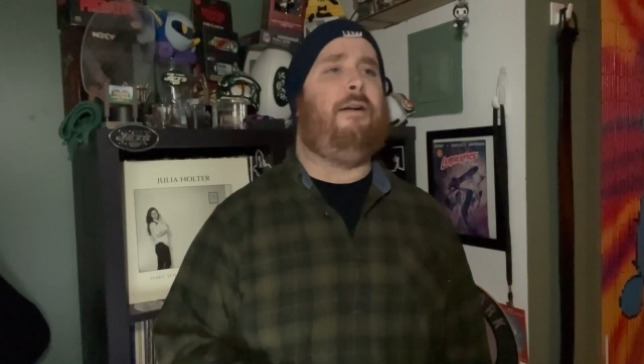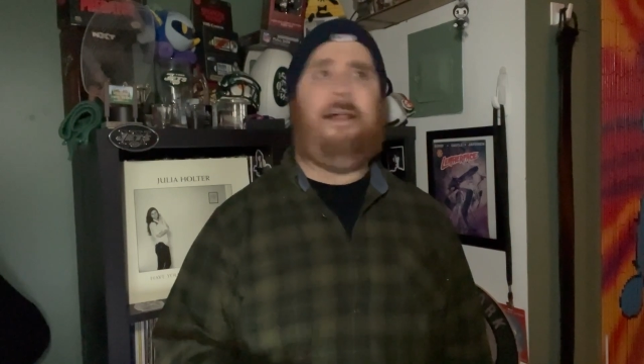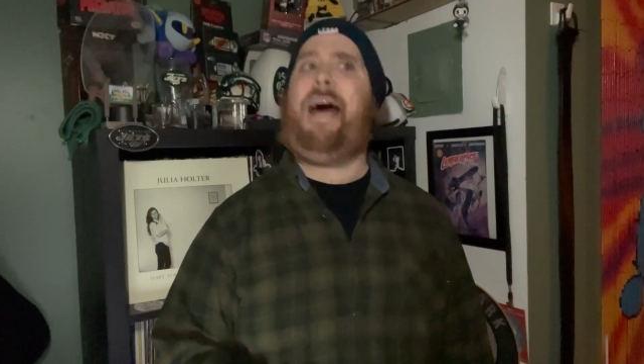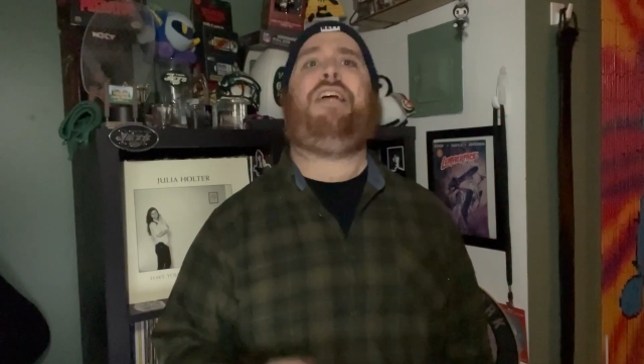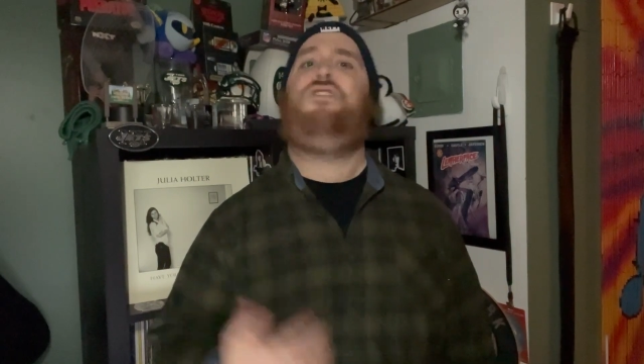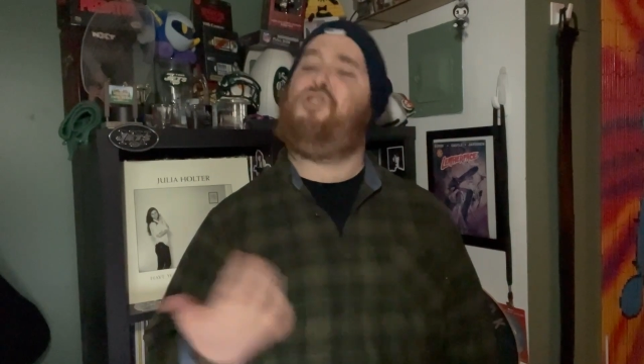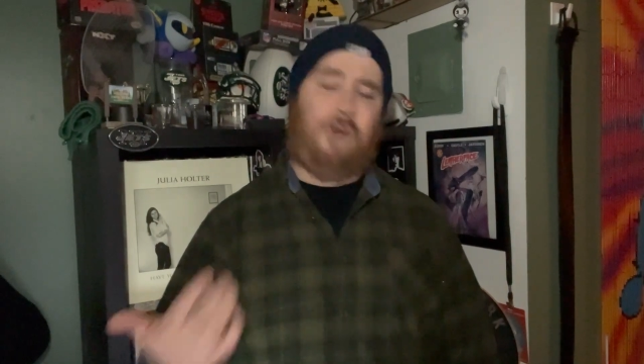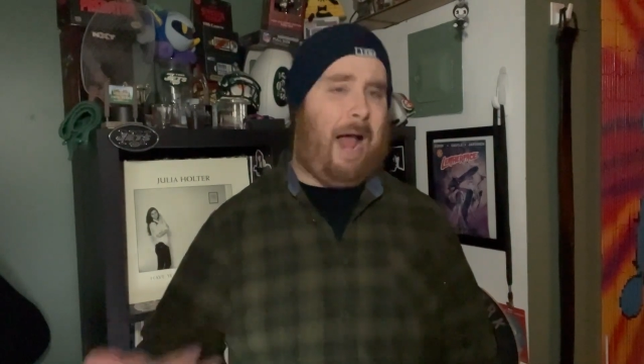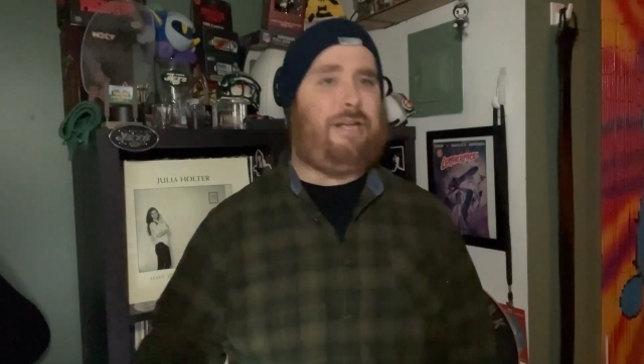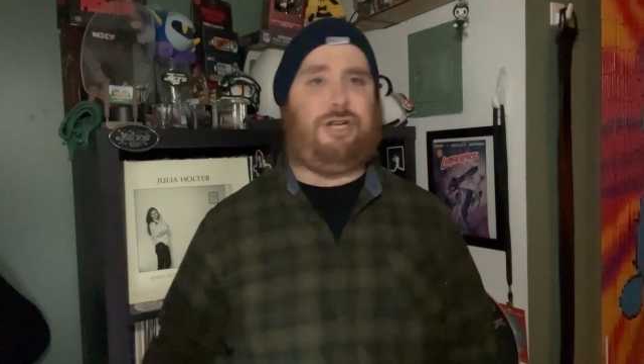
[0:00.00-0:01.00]
like
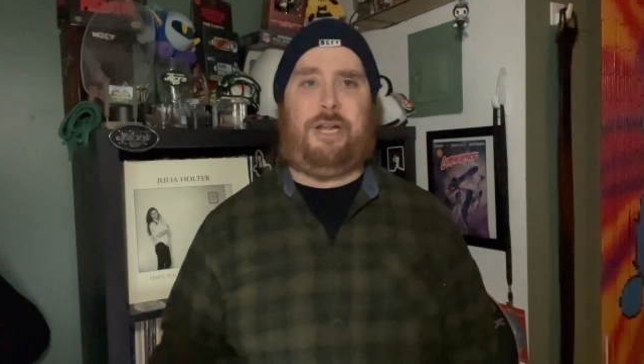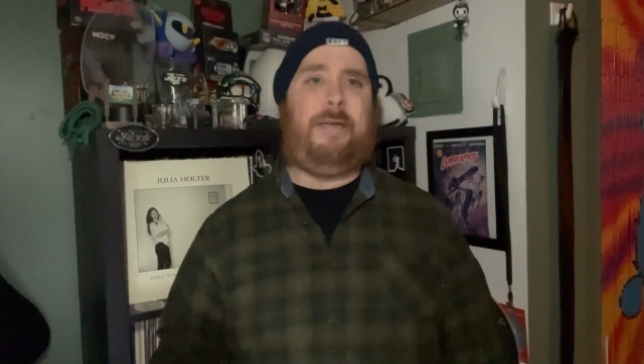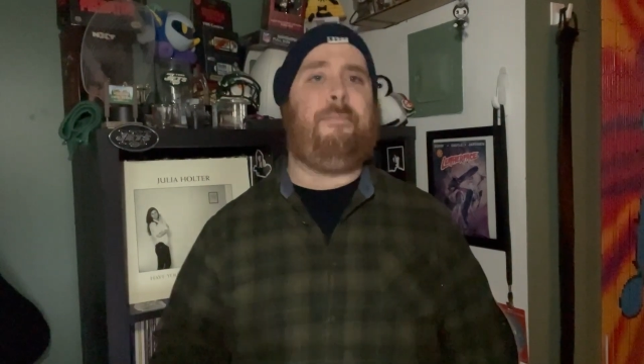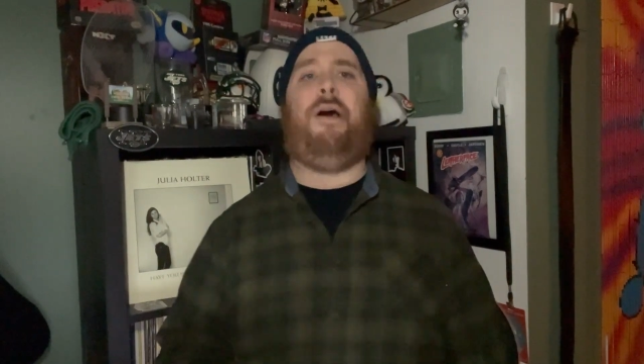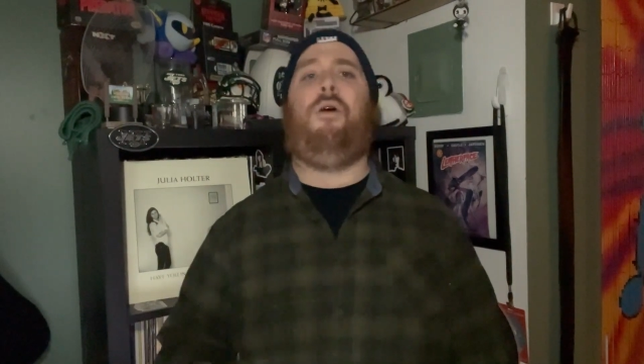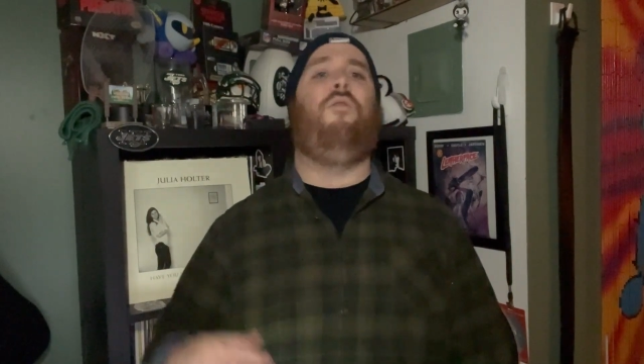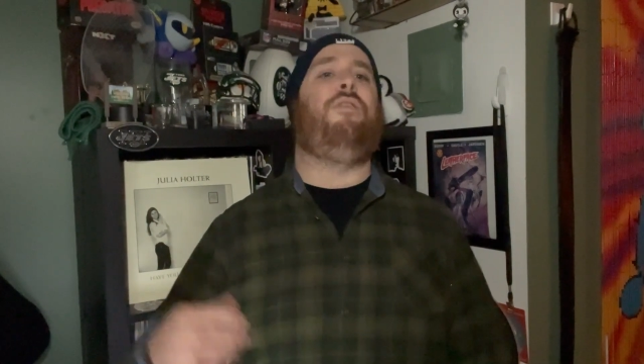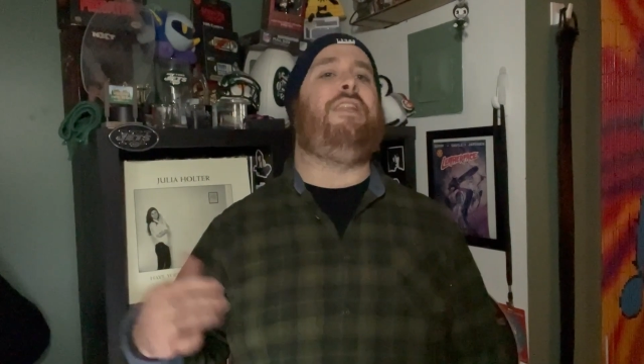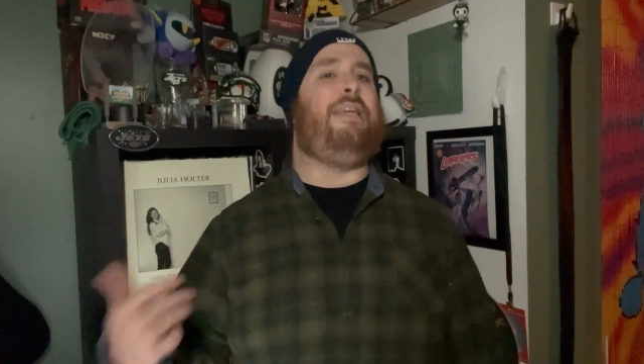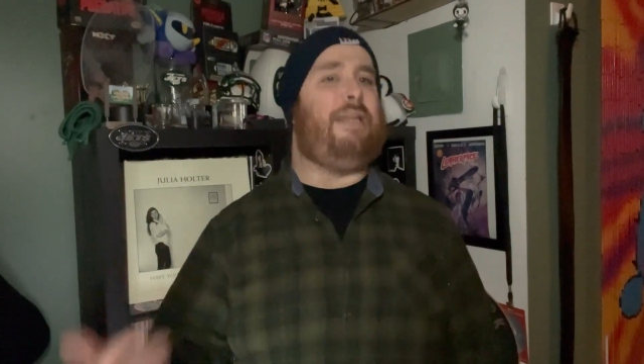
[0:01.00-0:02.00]
Tragedy, but over
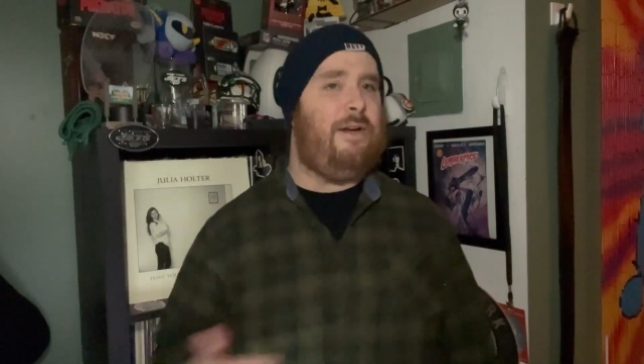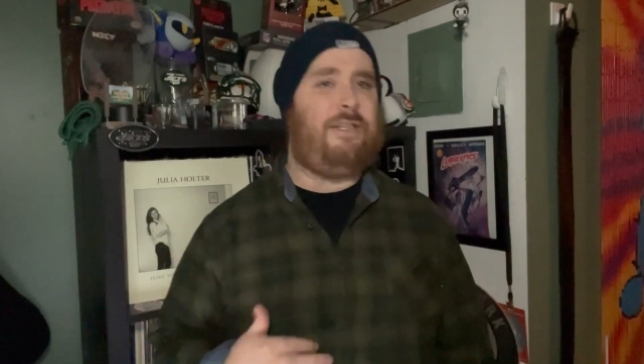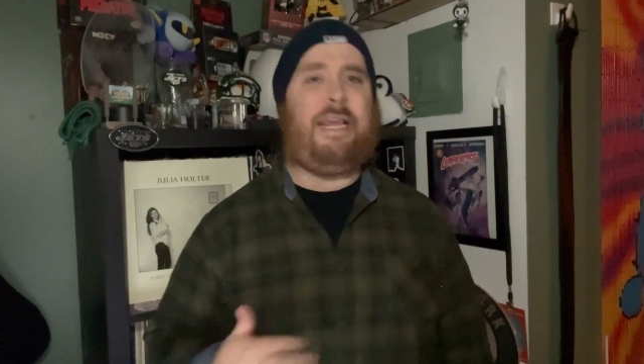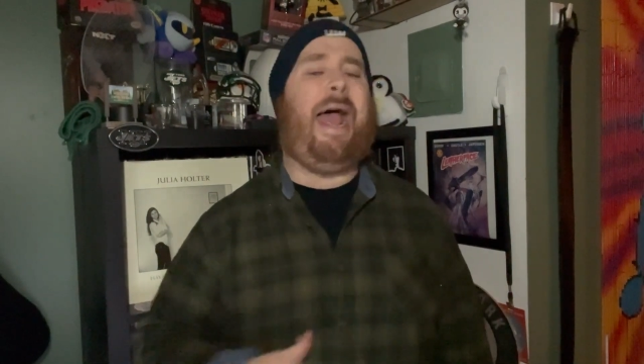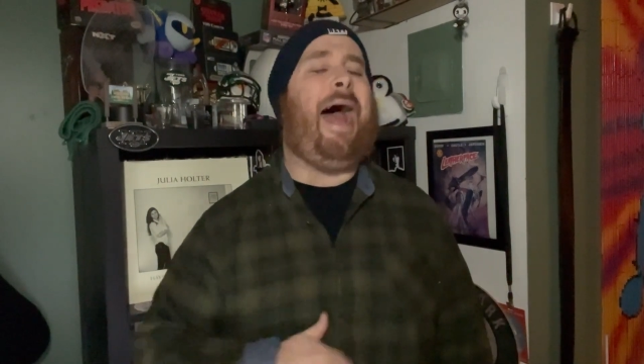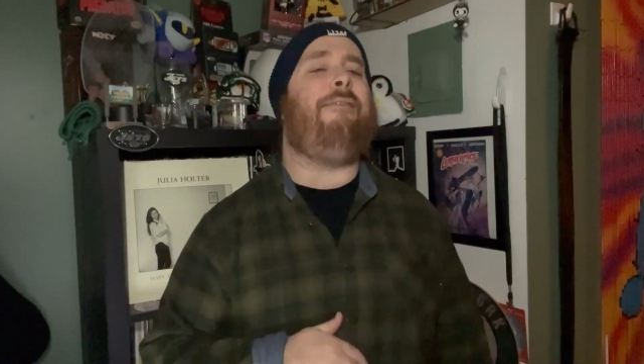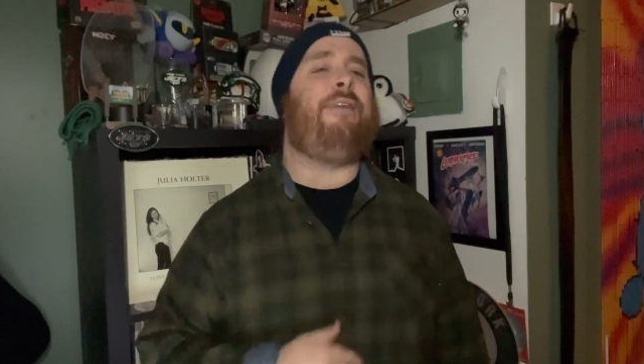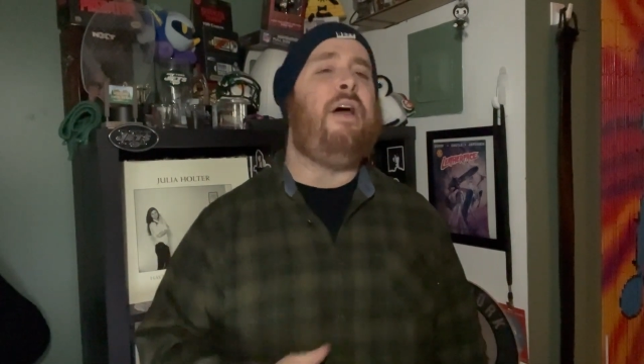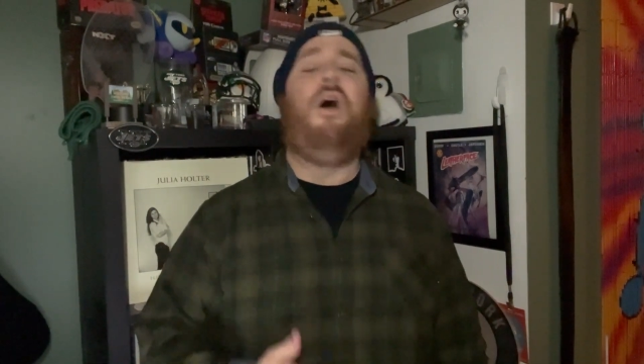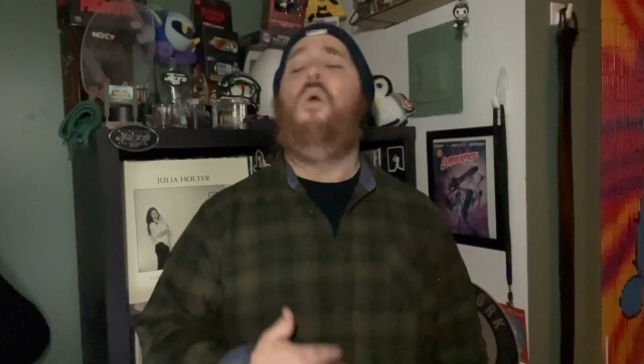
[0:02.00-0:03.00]
the years, they have
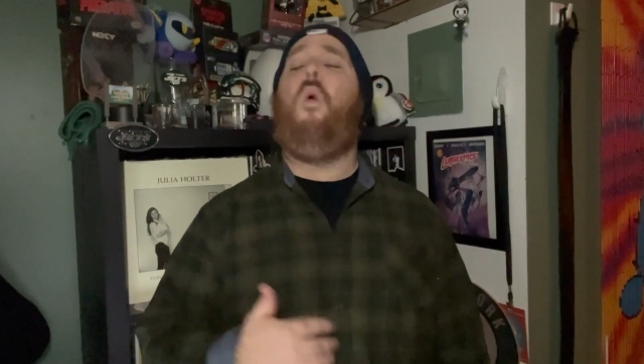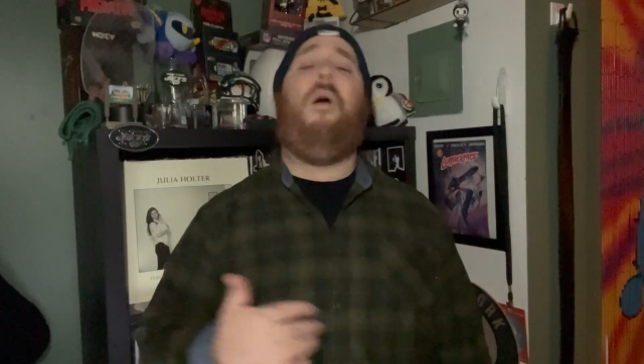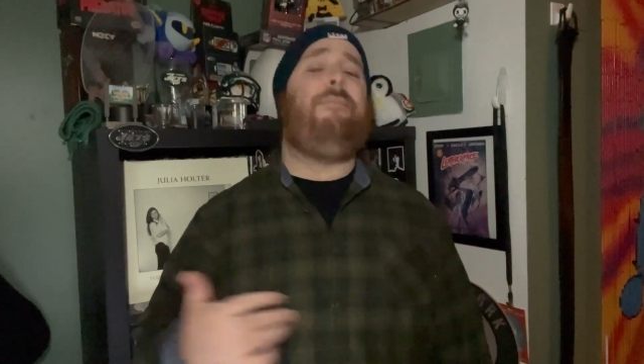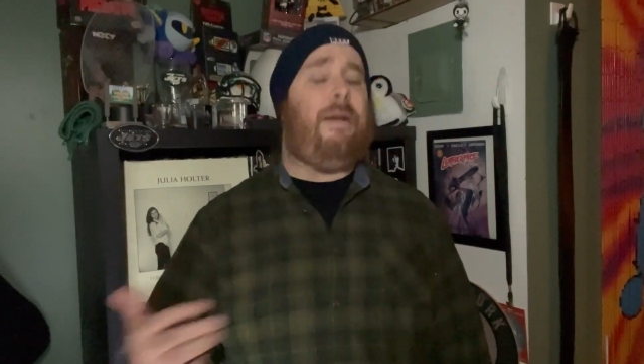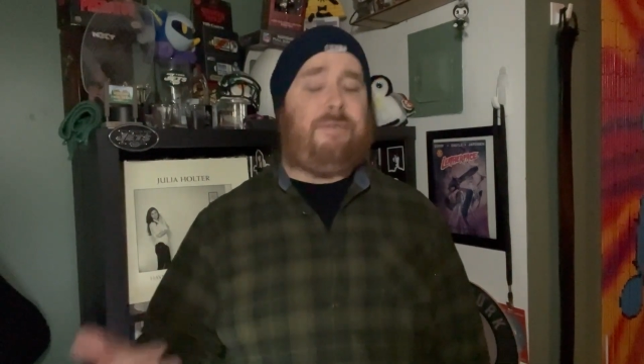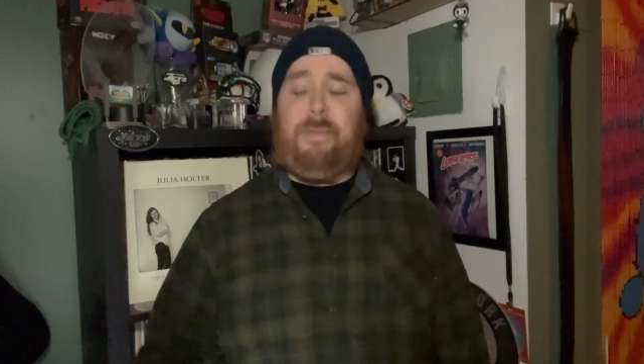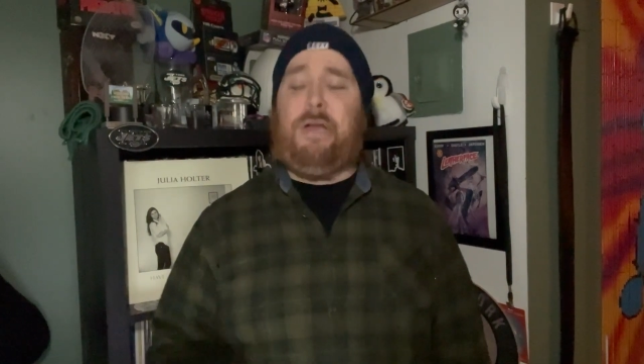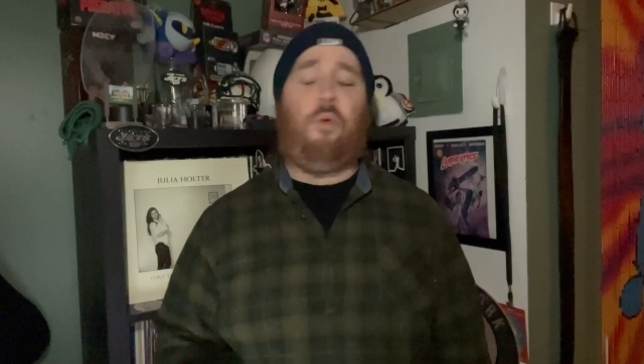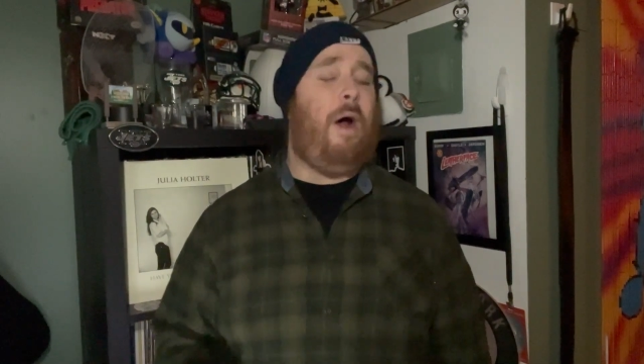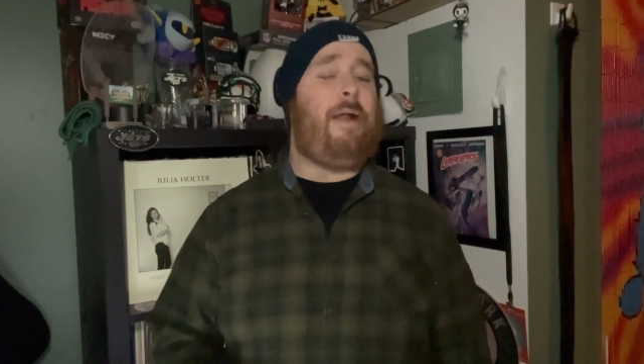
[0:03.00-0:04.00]
warmed up to me
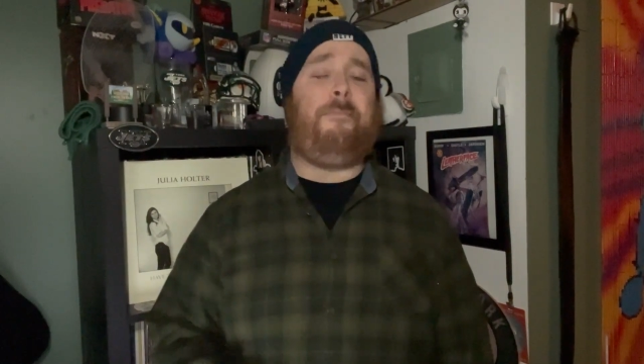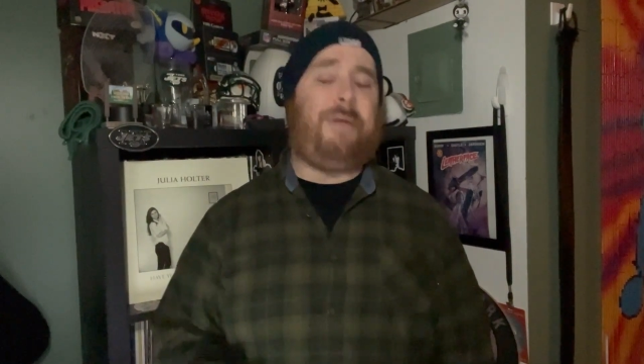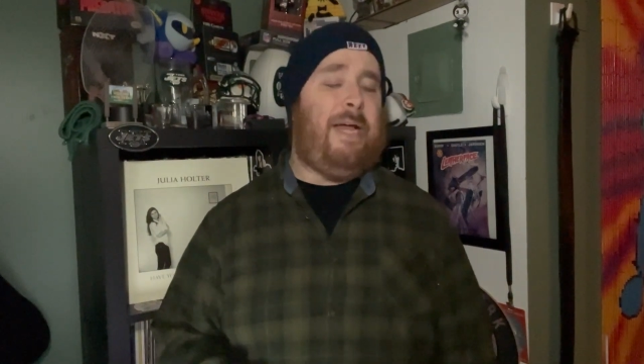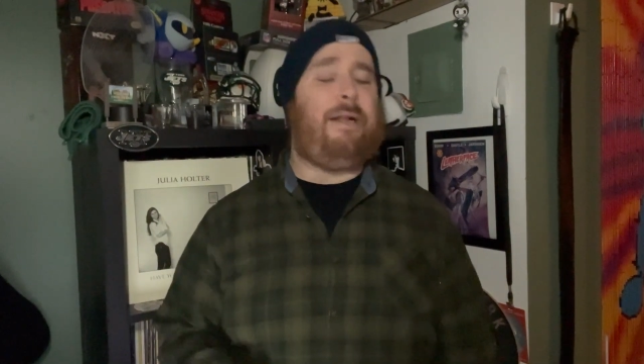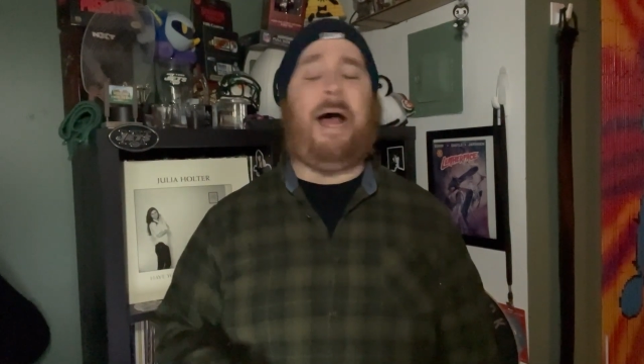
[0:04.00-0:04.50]
quite a bit.